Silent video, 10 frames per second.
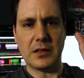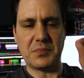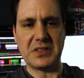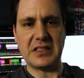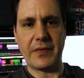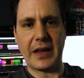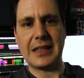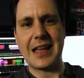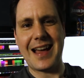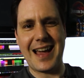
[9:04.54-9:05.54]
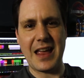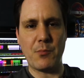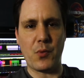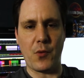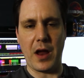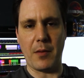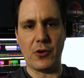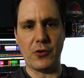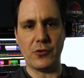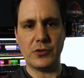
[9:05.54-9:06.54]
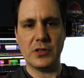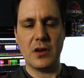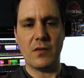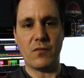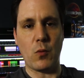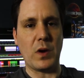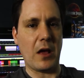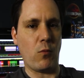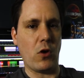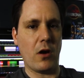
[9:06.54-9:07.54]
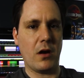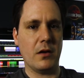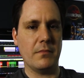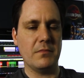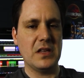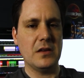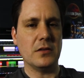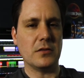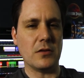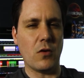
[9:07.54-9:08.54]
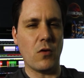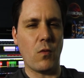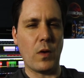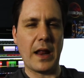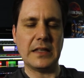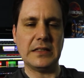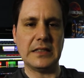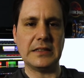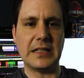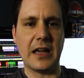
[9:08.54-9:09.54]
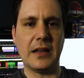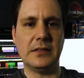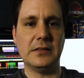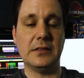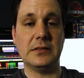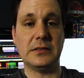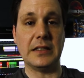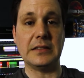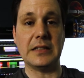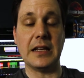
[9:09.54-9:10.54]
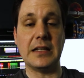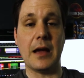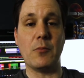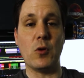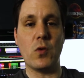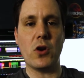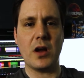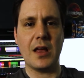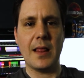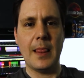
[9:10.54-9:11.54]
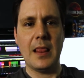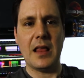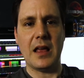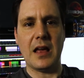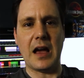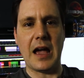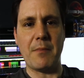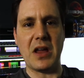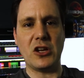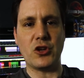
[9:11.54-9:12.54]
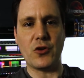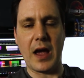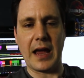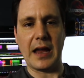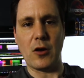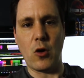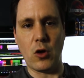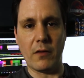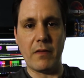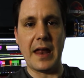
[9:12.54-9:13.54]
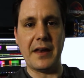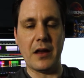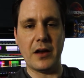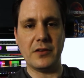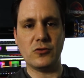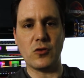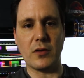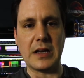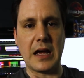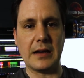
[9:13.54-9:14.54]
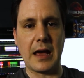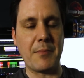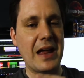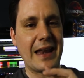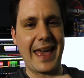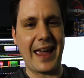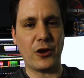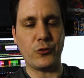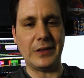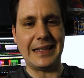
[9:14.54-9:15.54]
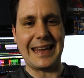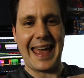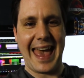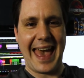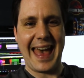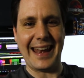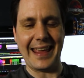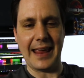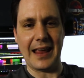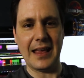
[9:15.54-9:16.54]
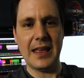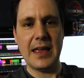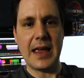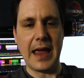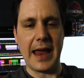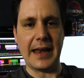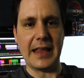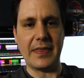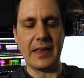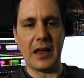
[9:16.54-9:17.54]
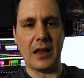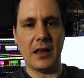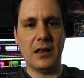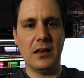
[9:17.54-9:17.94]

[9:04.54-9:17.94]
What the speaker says: specific time parameters for when I work. So when I set aside time to work, I make sure I get all of that done. So I'm not actually adding anything